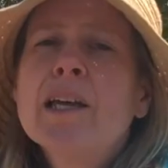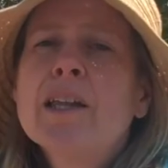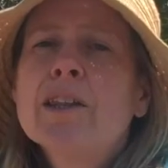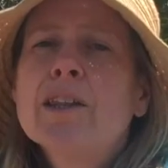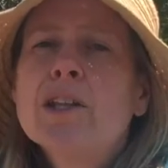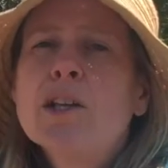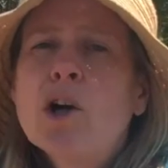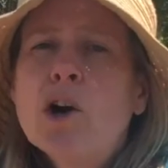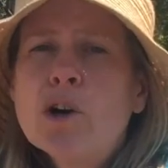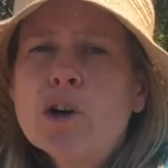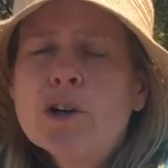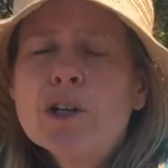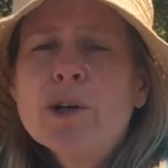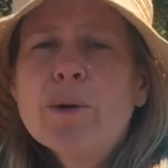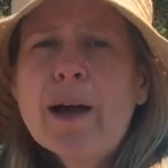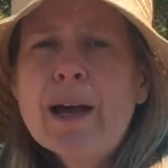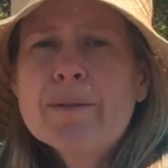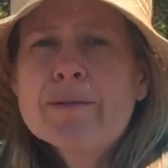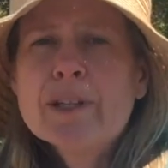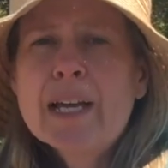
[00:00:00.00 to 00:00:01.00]
The longer you
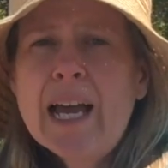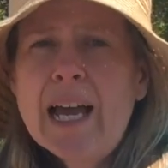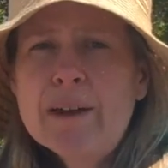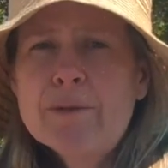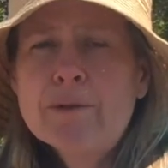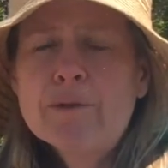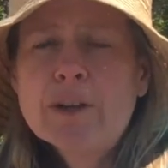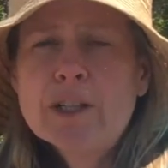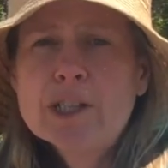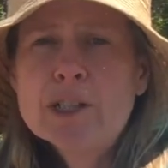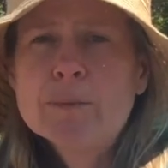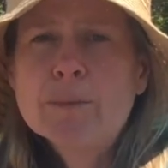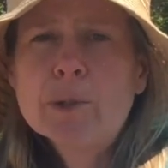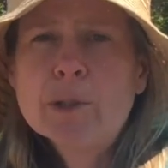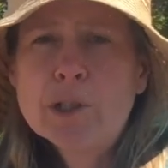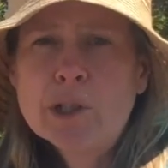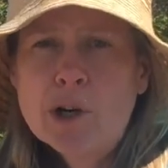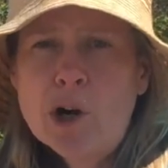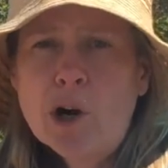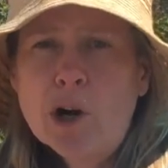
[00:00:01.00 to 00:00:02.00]
have to have a vegetable
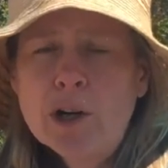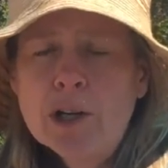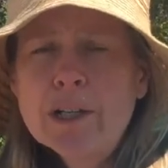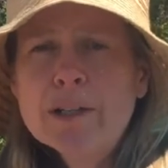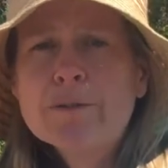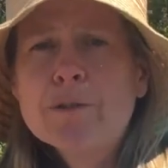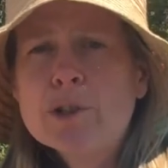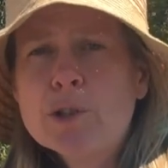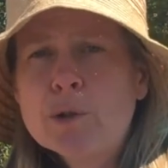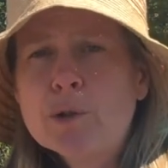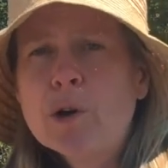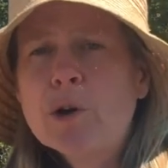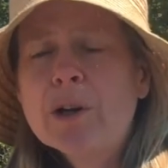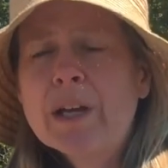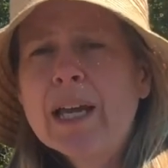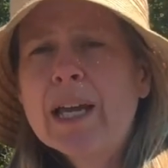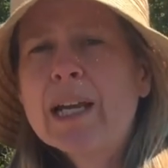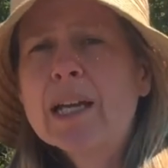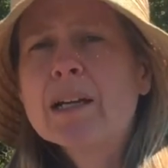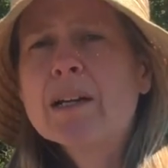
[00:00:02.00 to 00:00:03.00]
in the garden, if you're doing
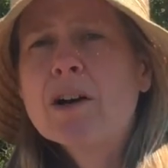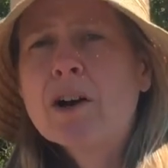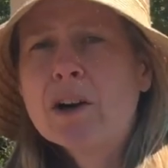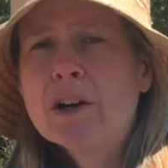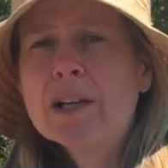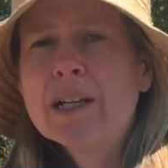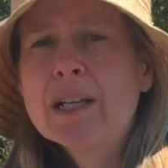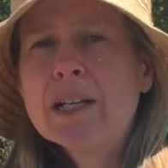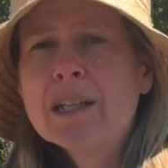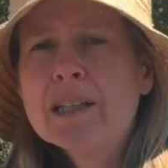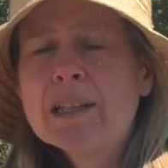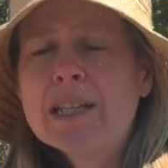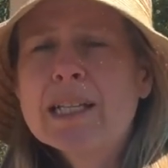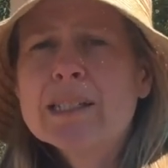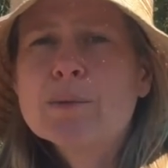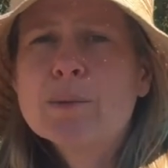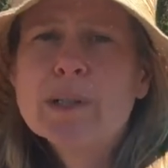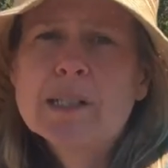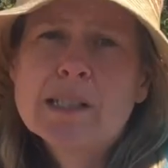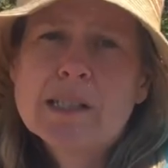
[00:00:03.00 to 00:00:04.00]
organic gardening,
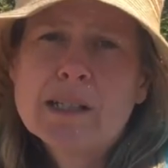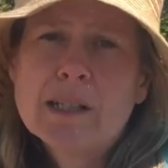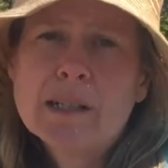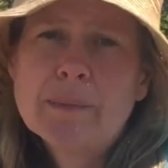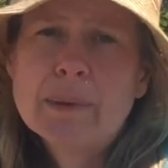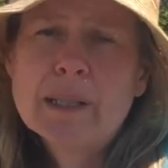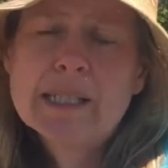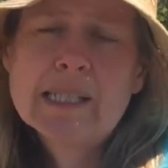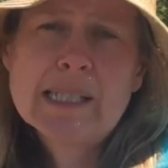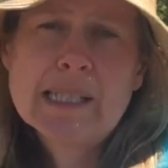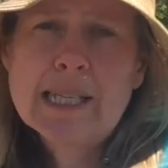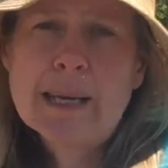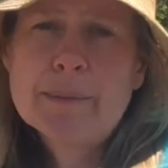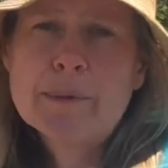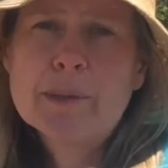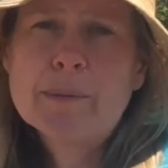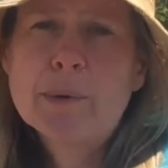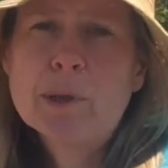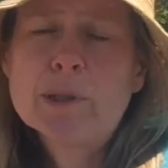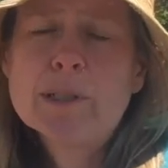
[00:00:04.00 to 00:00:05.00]
that's when it's going to be
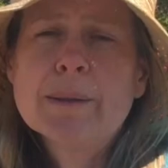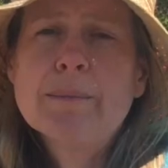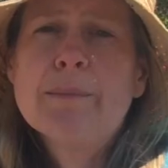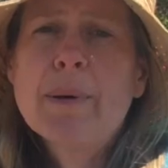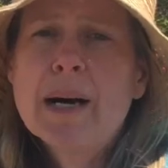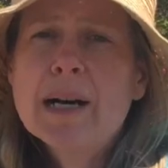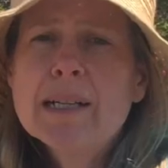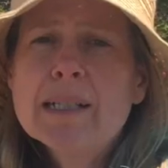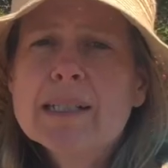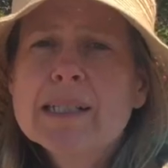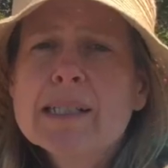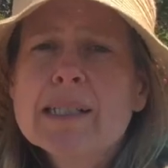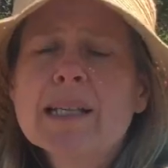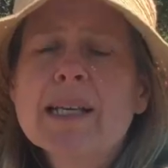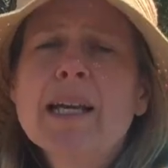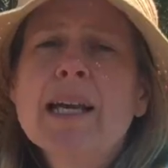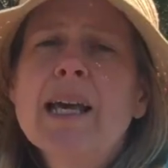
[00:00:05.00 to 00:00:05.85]
susceptible bugs